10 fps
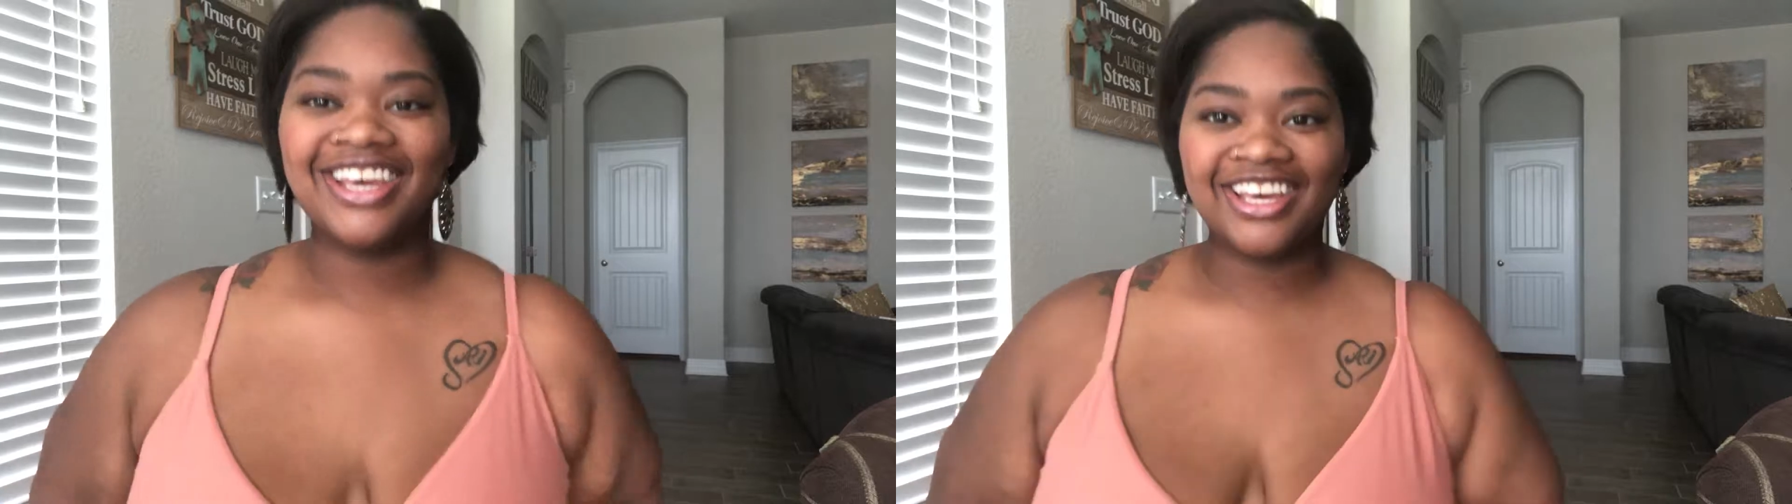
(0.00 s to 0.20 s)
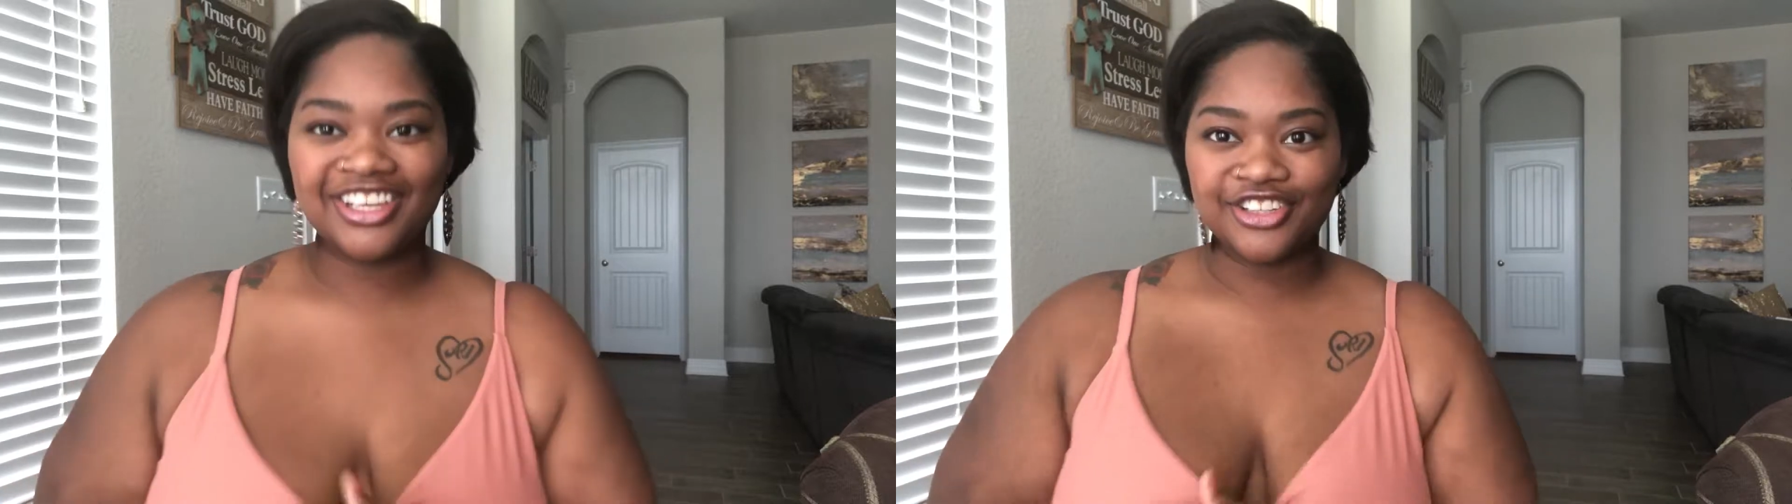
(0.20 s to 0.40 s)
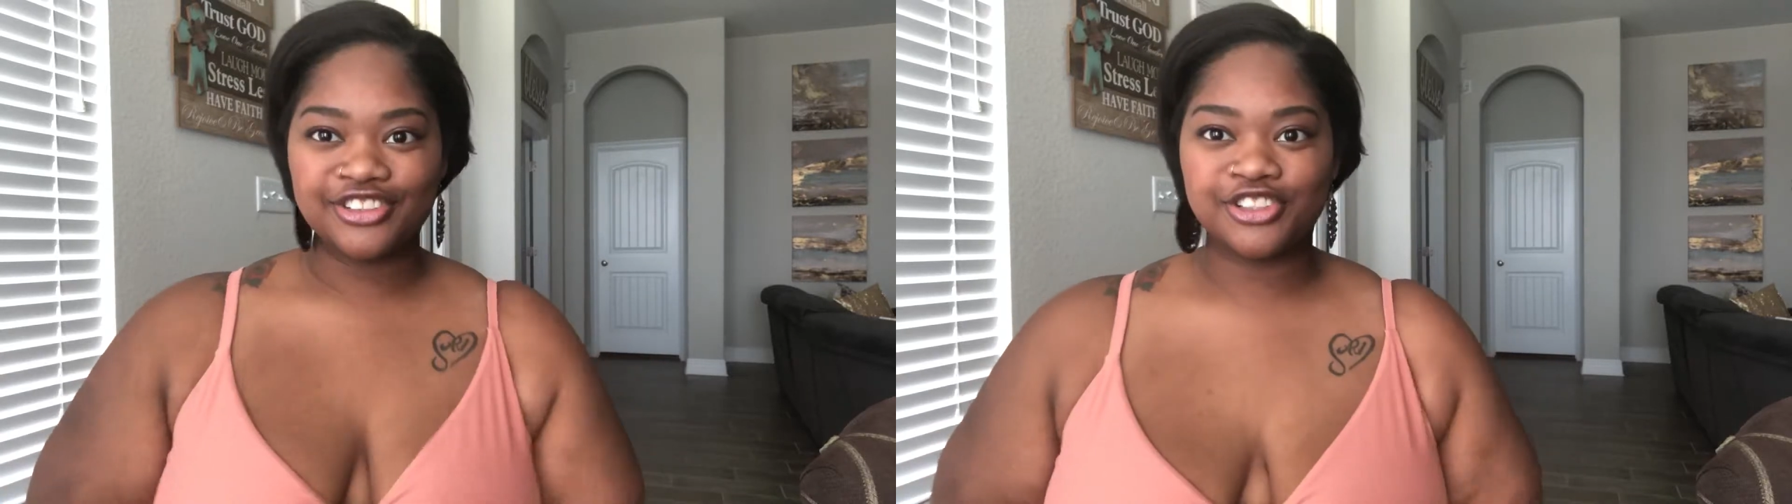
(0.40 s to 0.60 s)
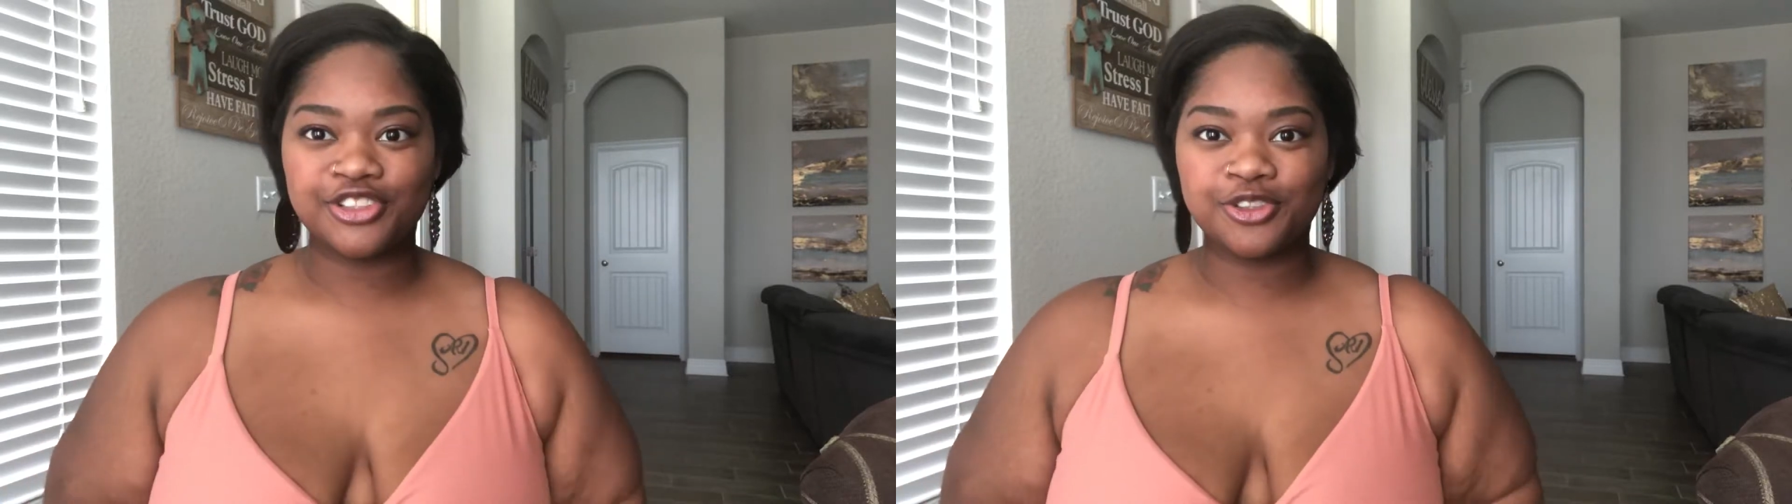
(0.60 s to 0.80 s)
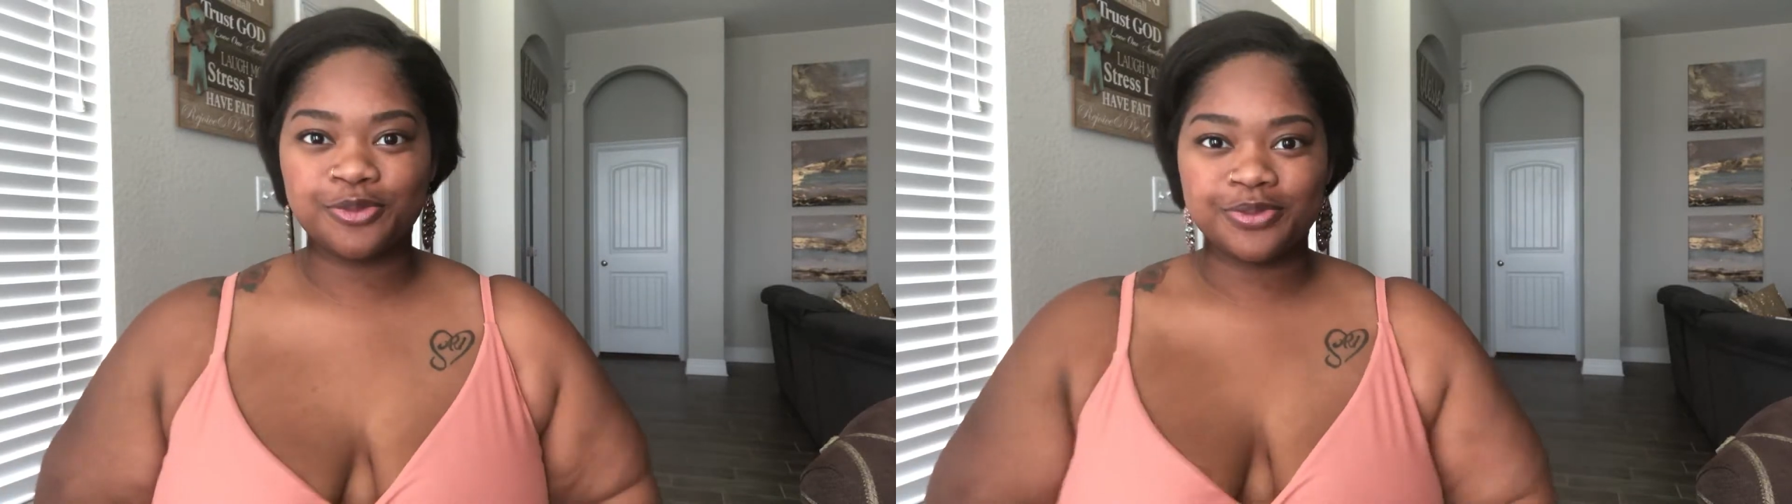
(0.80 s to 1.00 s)
Hey
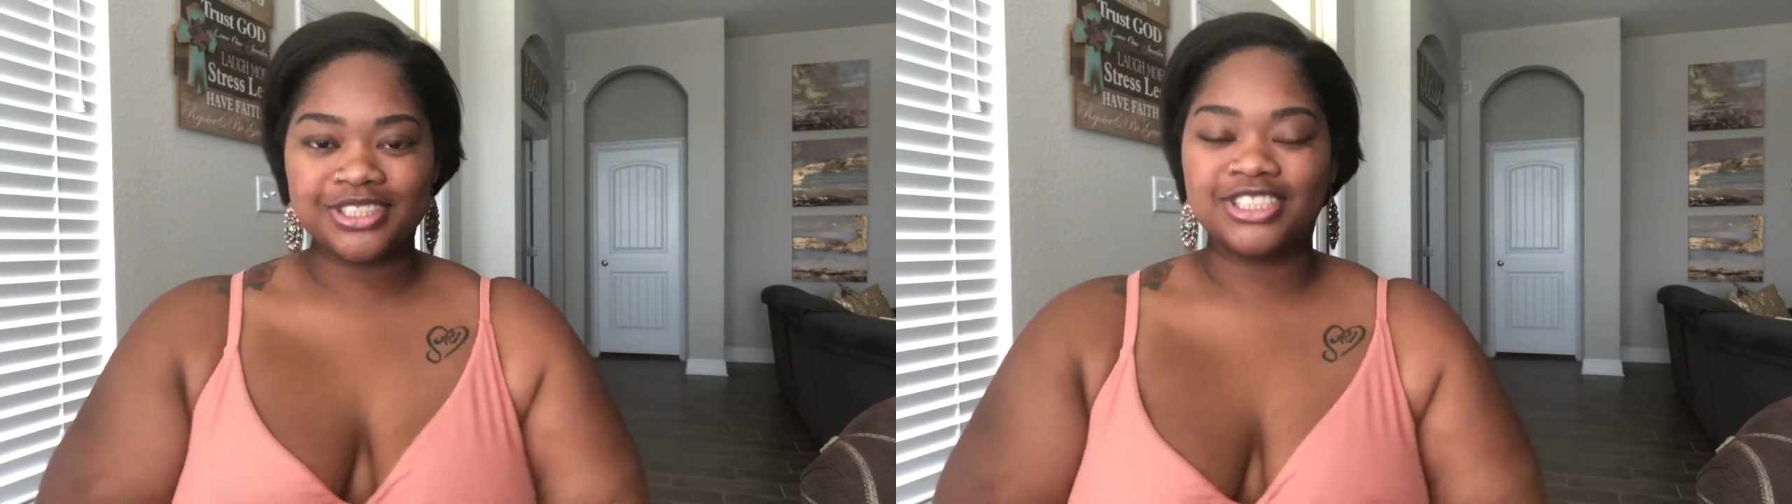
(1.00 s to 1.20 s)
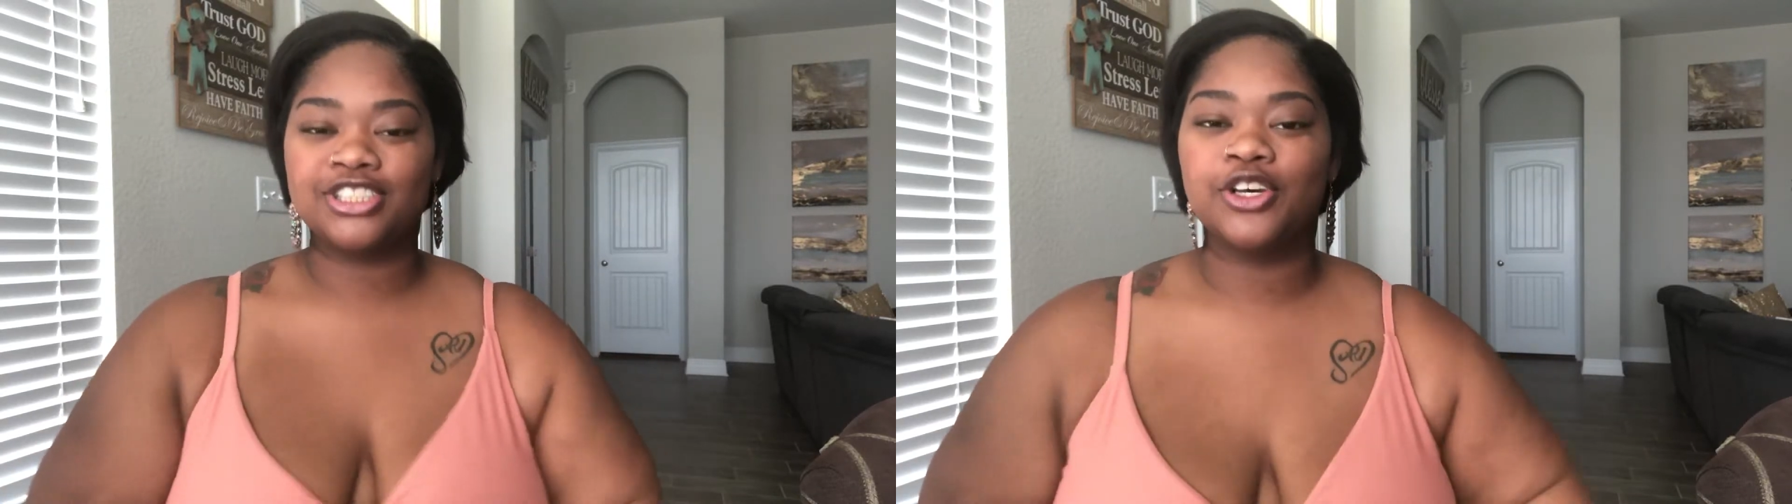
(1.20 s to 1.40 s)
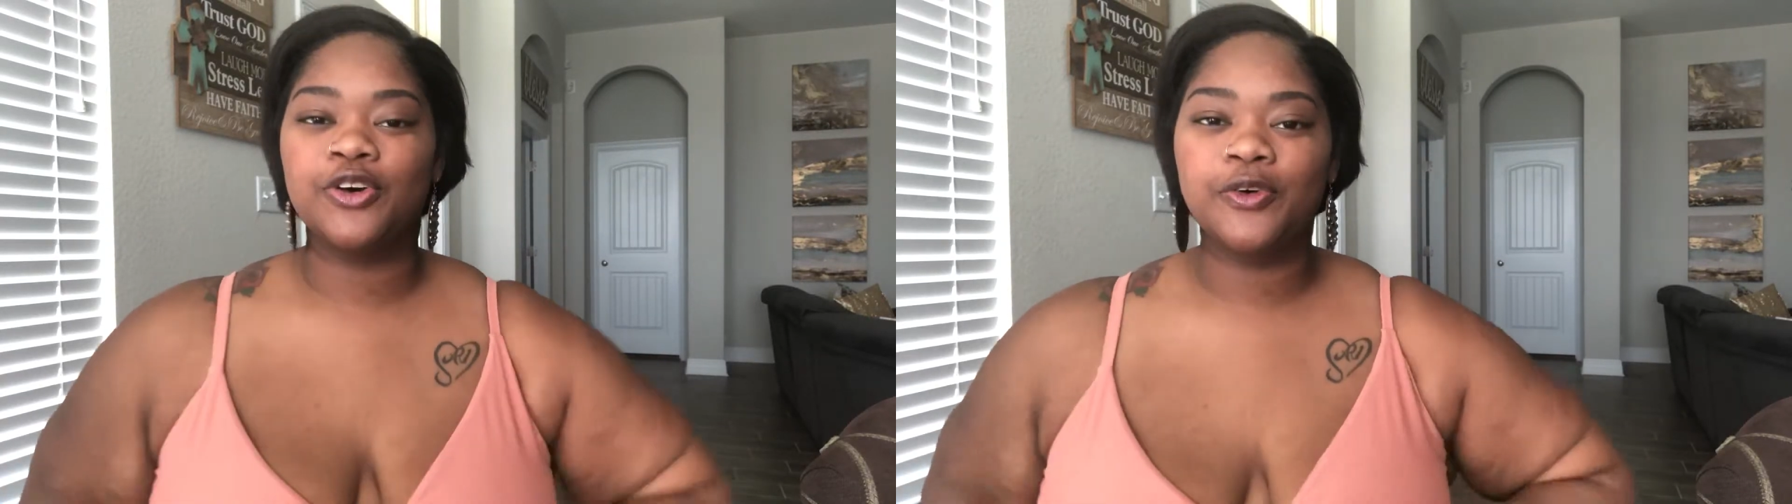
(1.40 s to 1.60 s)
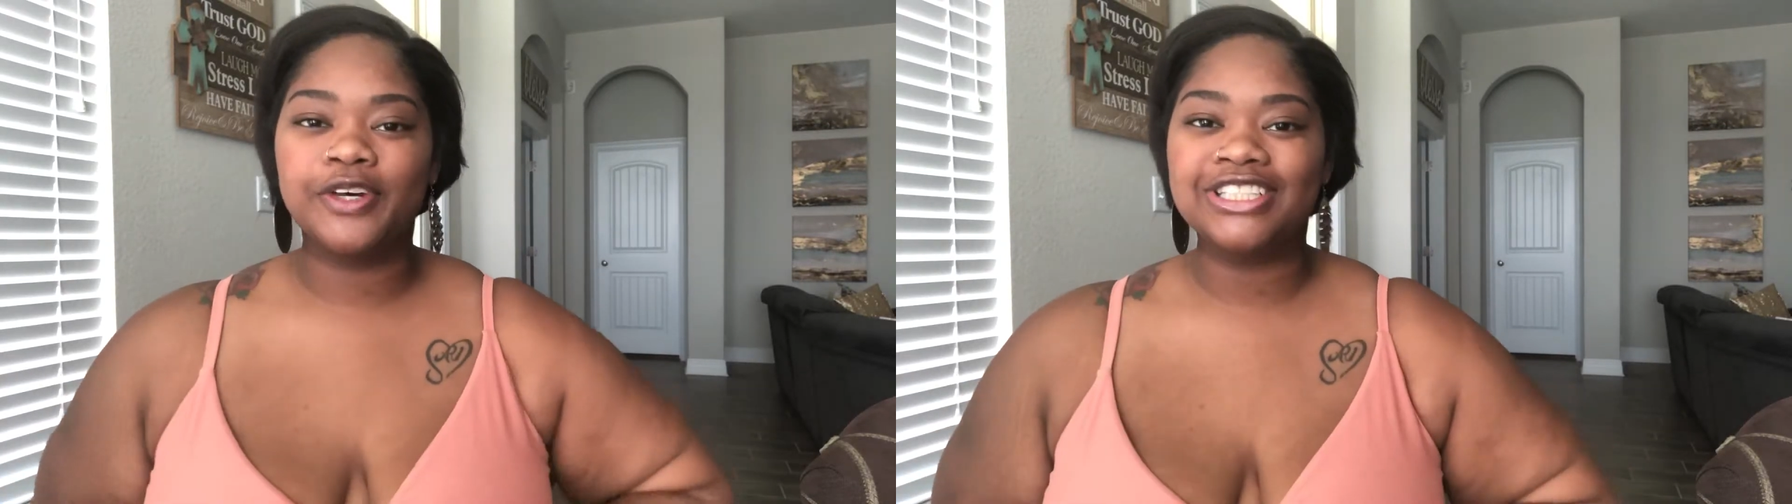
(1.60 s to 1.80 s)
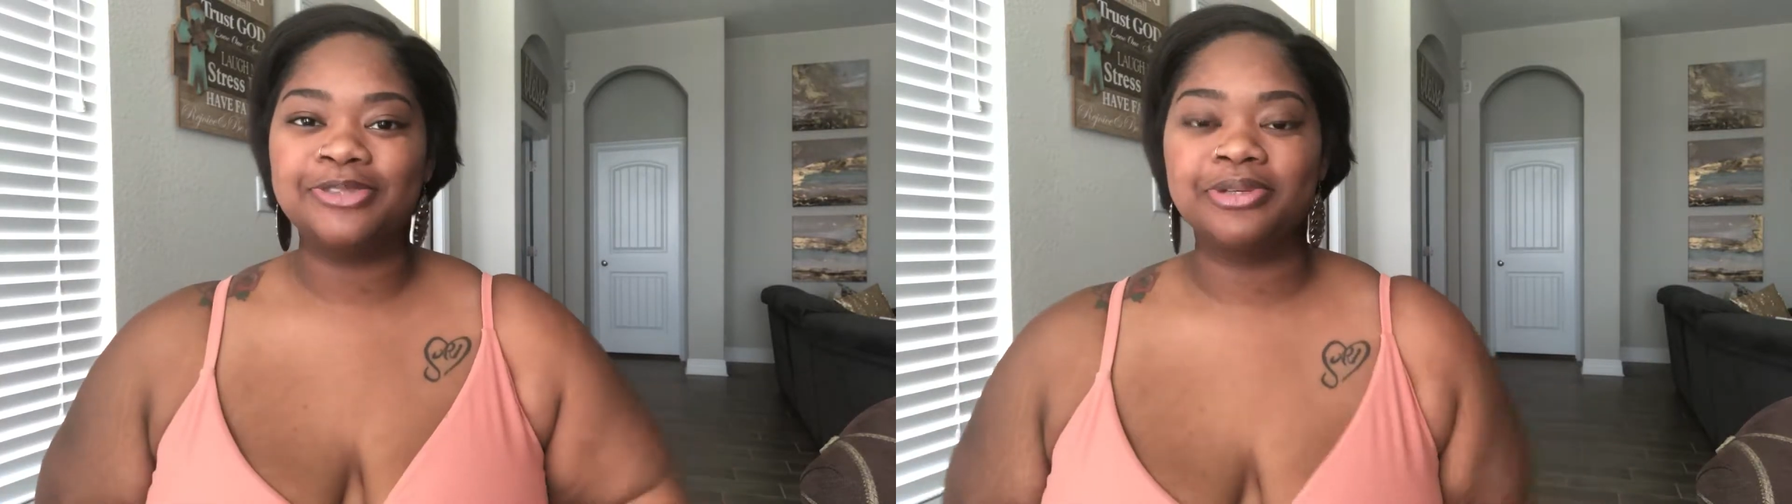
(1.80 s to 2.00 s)
YouTube, so it's